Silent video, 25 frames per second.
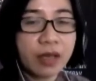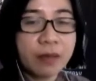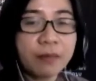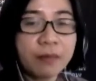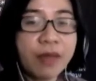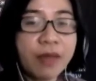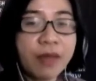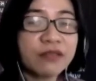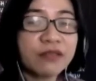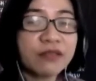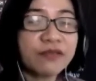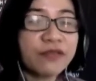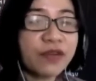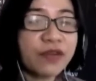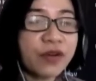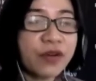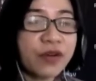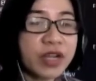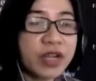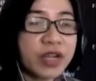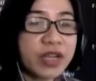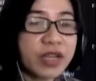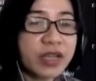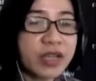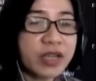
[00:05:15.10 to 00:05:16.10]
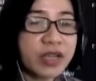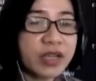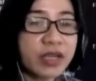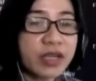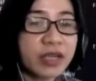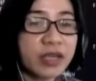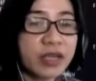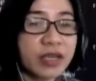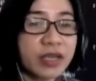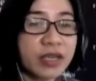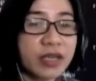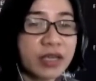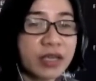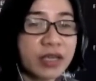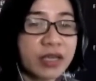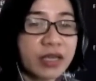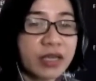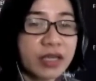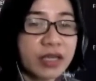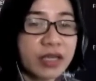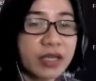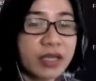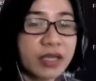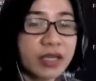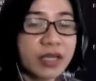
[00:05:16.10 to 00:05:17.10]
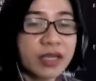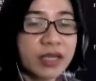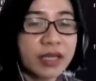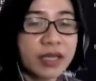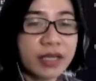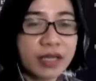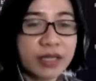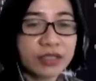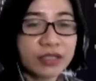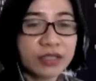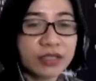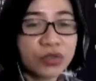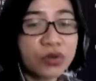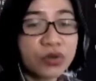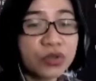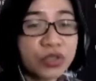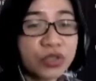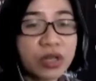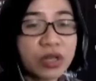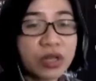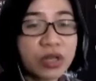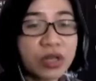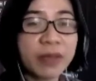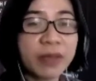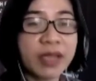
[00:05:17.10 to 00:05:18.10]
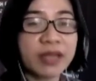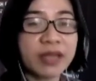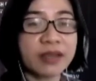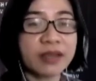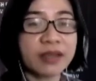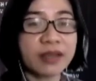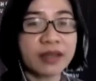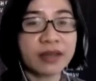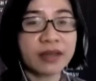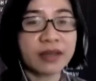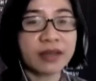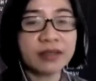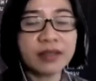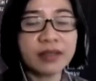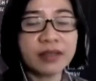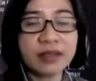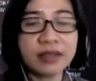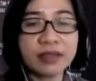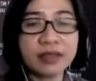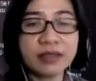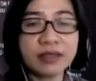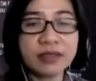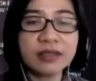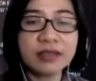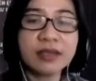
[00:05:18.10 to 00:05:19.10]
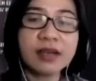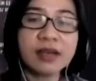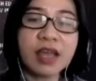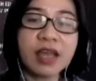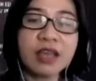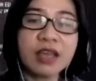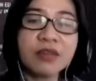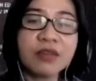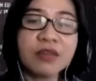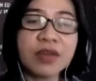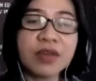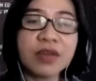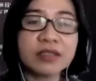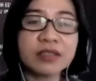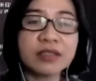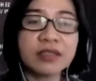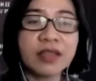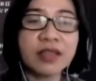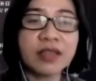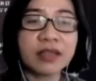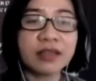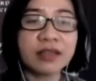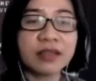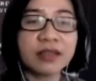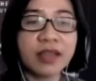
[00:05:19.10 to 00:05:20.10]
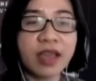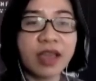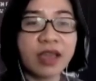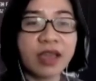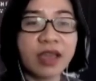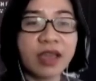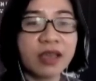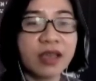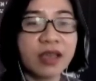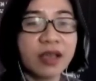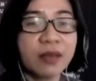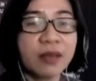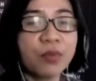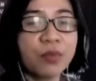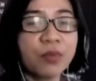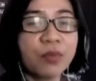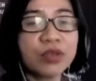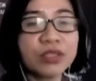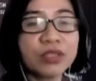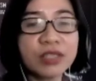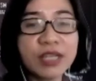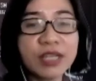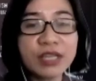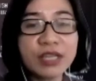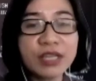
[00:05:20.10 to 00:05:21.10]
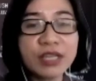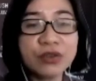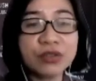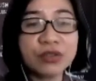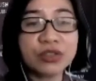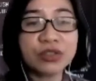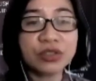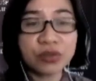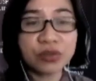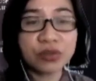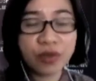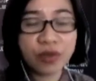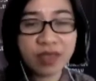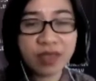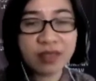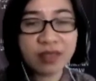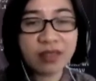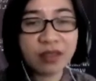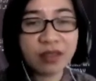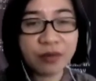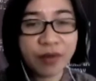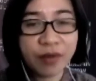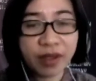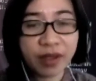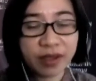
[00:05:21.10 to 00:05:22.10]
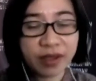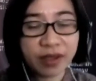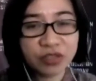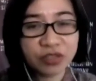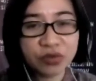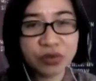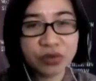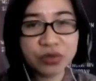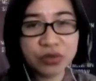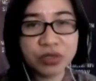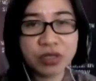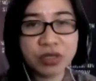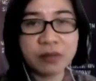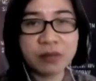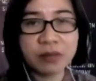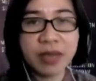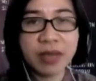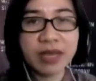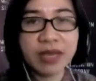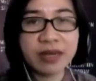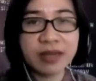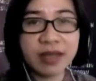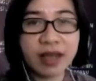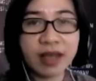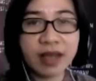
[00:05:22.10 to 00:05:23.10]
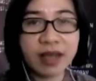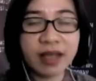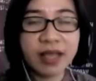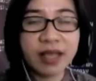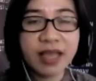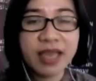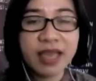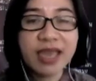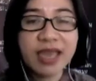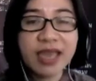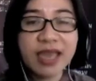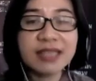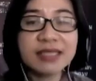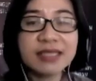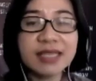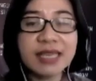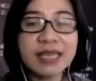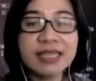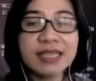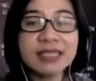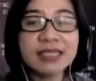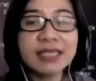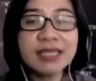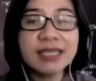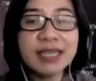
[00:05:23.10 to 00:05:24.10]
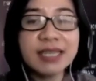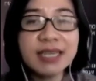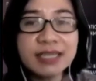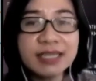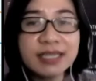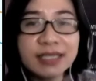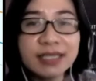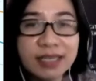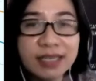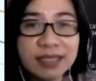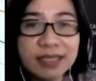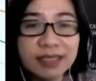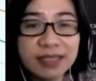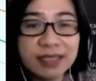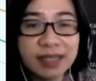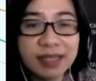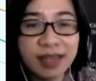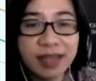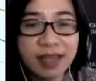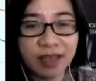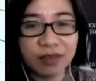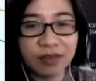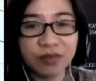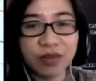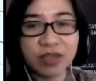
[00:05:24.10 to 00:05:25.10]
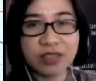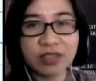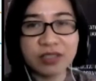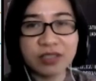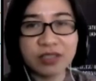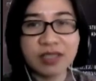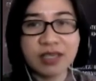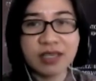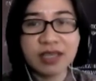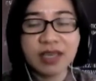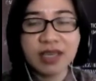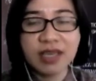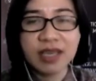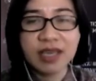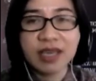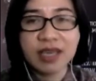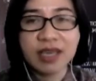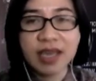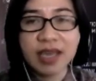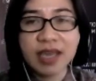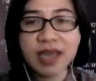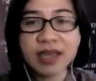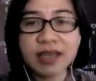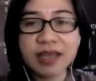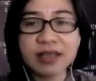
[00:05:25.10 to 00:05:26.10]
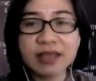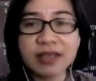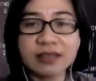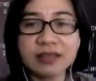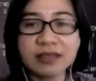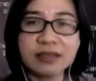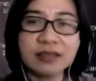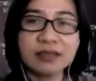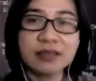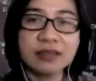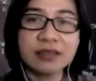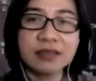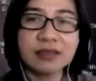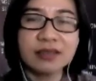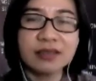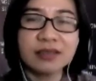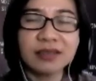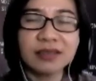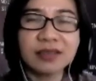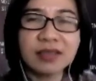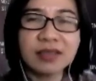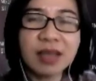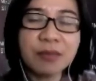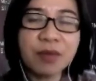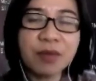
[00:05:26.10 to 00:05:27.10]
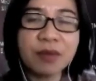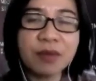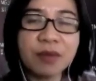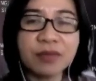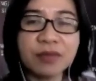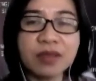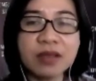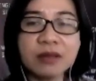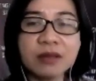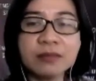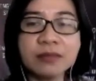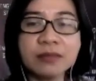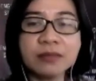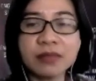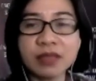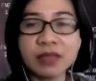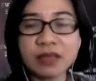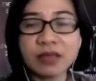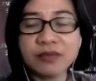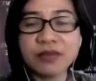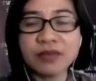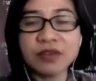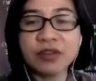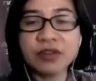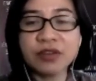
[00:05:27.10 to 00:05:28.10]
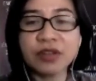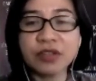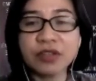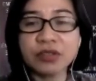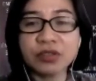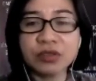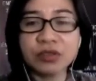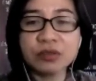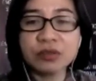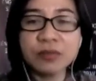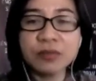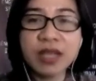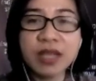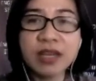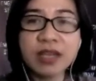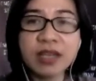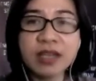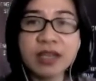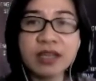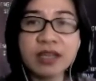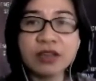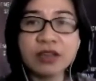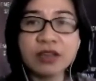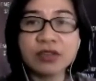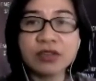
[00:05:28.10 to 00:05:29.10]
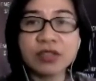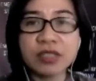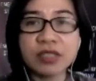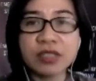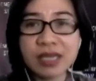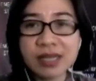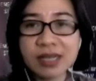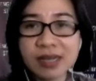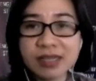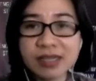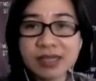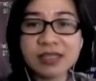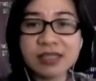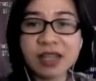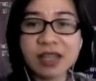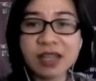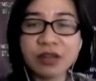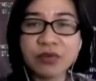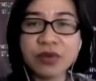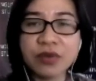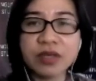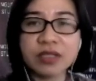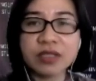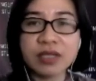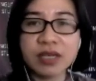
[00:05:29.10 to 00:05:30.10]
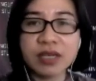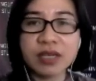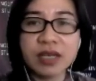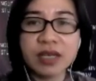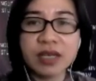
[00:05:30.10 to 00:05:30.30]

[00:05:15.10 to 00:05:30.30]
But for the social media, the language that they mostly use to interact in social media is Indonesian language. And some of them, even though not too many, use English language,